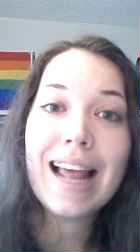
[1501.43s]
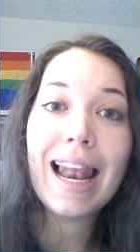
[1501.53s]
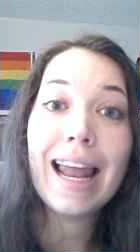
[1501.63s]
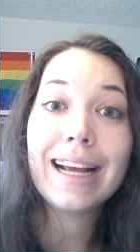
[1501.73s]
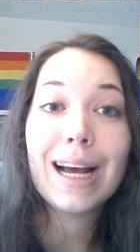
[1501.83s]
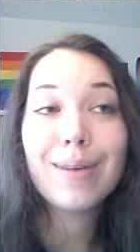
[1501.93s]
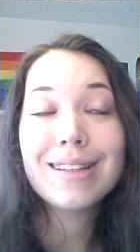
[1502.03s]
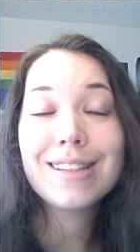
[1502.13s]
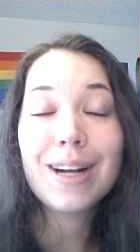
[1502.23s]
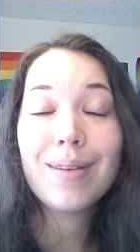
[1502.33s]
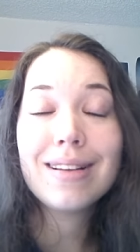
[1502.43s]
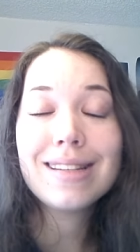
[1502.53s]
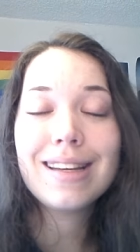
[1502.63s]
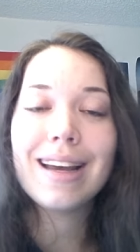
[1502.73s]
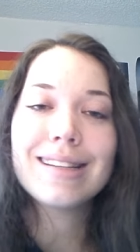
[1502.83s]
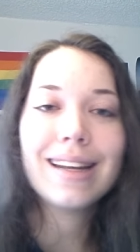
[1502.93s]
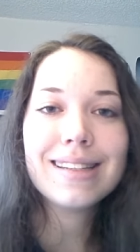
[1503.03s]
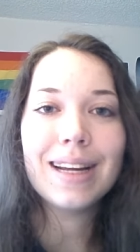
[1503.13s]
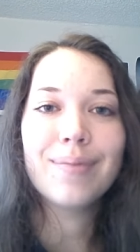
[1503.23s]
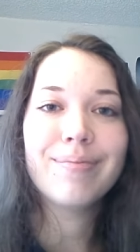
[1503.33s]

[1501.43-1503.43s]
Like, comment, subscribe, and I'll see you guys next time.